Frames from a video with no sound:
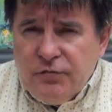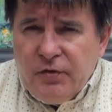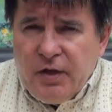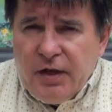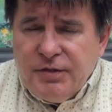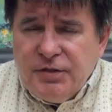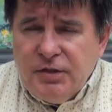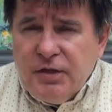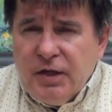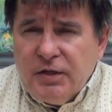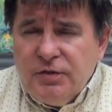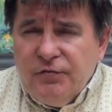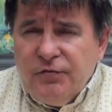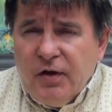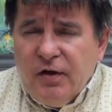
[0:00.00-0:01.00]
of the
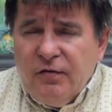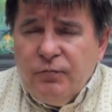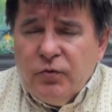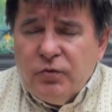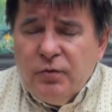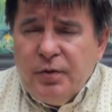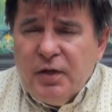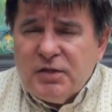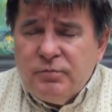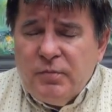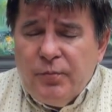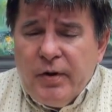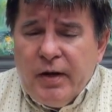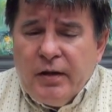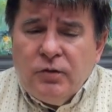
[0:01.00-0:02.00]
1995 Budapest
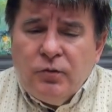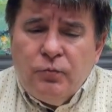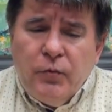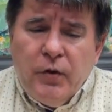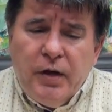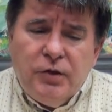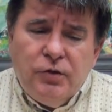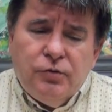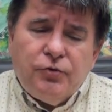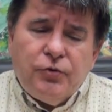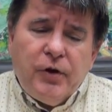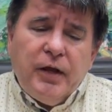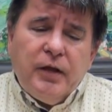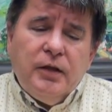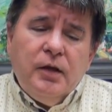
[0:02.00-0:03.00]
Memorandum, where
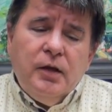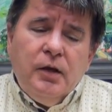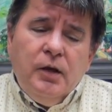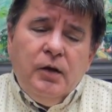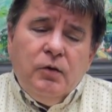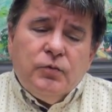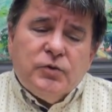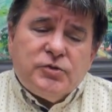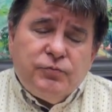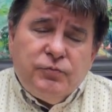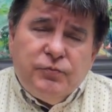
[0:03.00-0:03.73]
Ukraine was